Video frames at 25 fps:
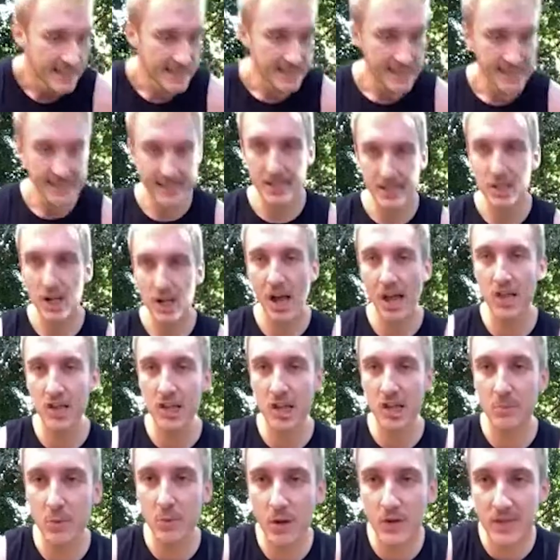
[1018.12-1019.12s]
This is a
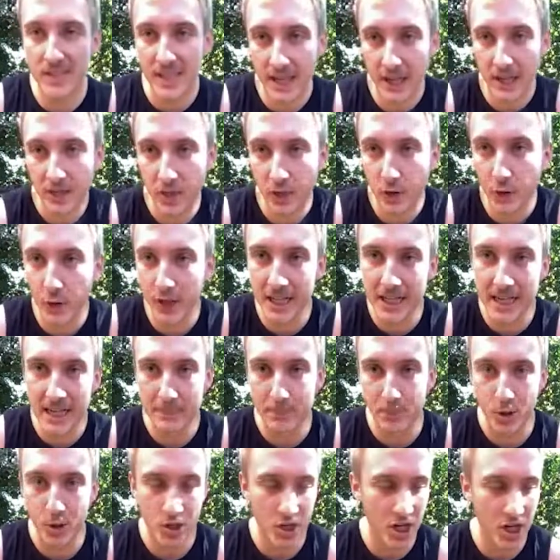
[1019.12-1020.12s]
challenging move. It's like a
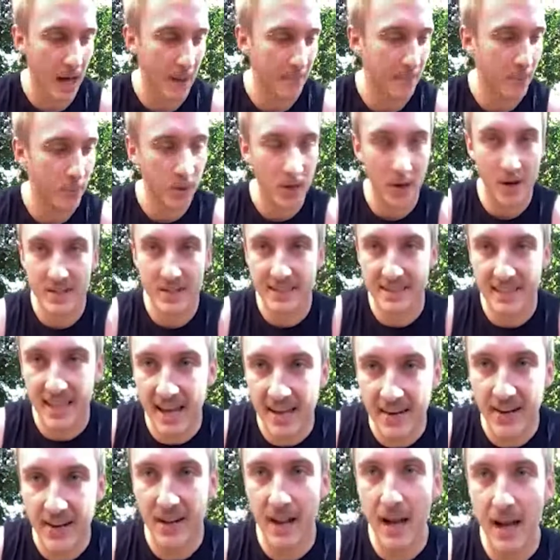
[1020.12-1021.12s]
3D push-up. We're going
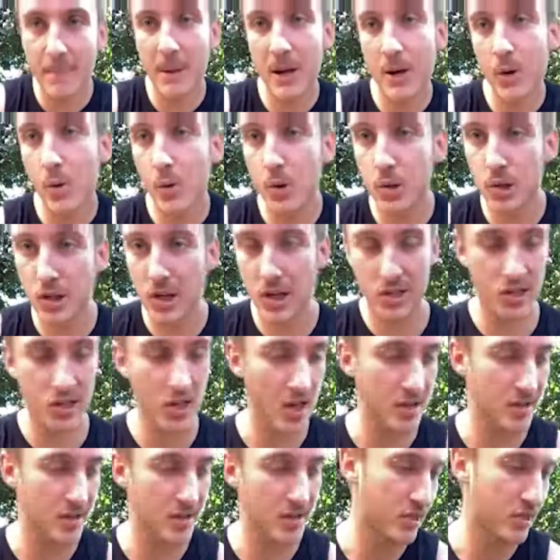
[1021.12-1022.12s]
down and up and also
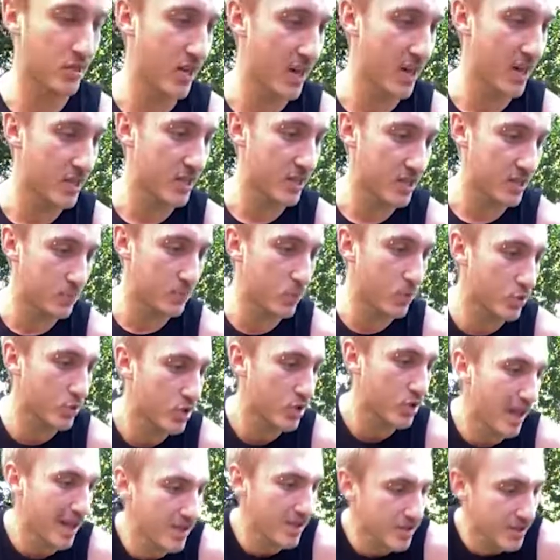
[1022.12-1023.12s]
side to side. So this is more
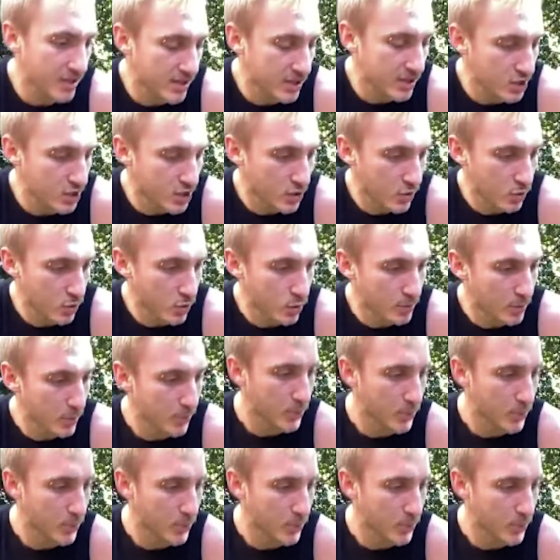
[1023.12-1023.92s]
challenging than just a normal